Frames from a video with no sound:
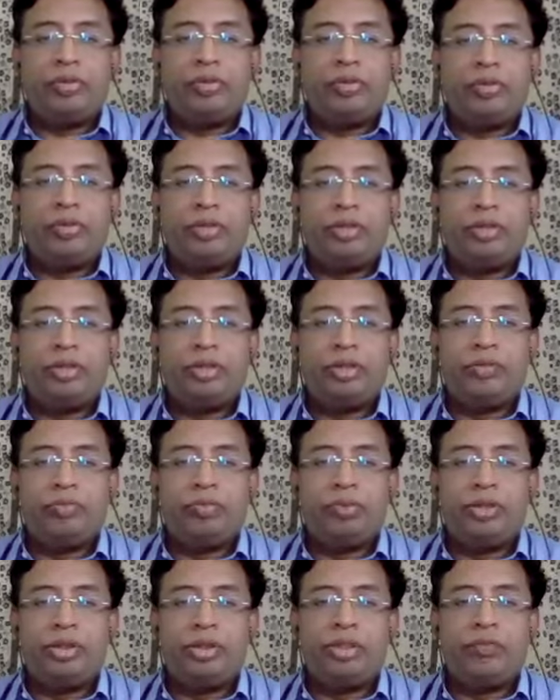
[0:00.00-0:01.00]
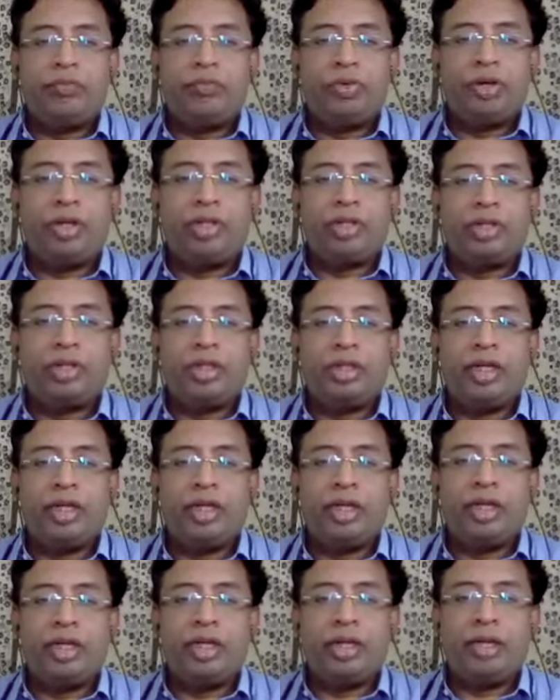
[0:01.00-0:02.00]
tools to boost the production
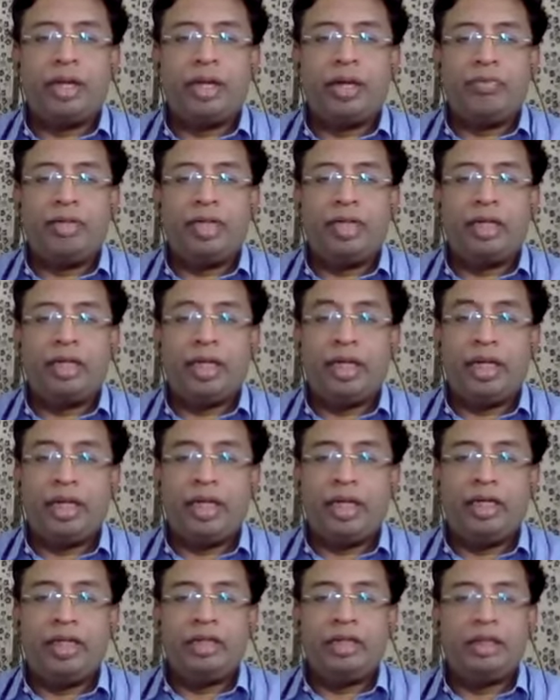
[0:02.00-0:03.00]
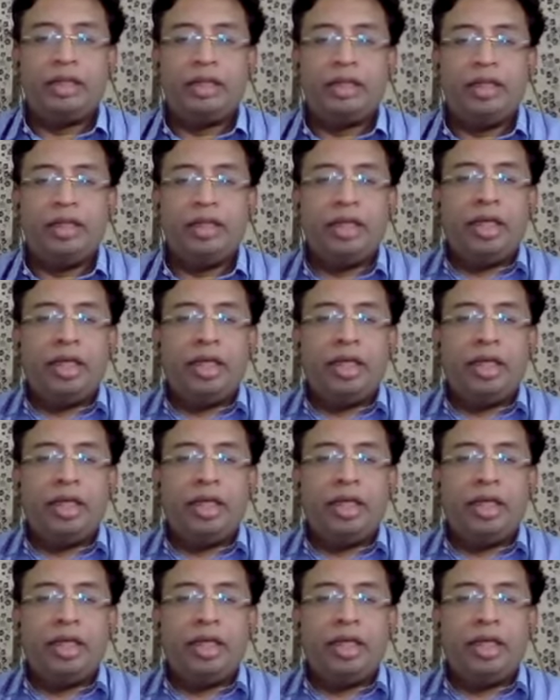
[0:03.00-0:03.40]
and have a clean energy.